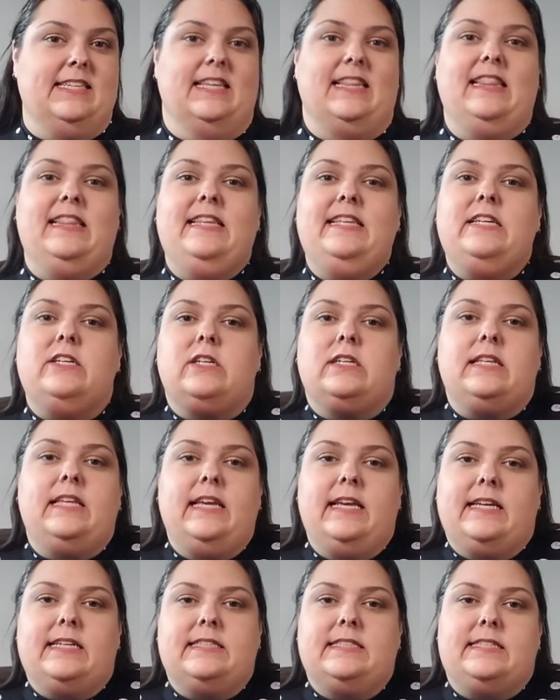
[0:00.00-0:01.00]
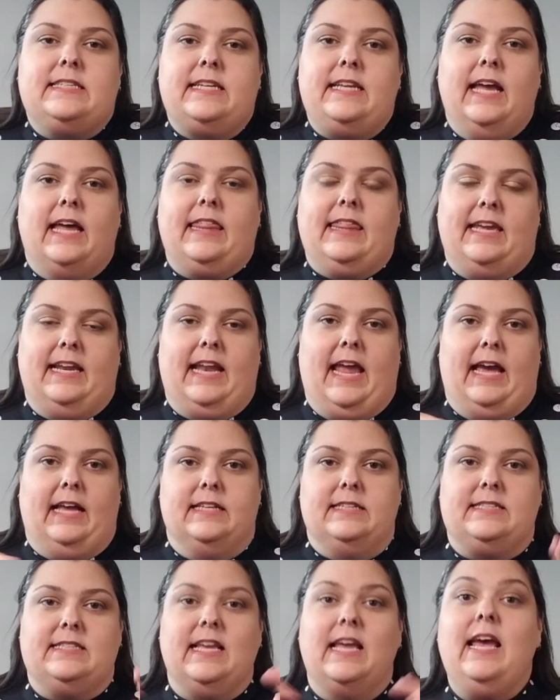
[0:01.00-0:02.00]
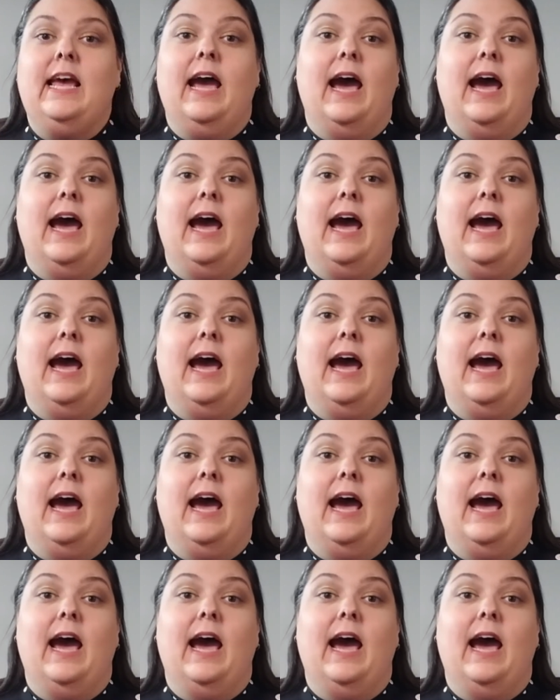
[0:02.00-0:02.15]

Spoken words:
It literally can see nothing else.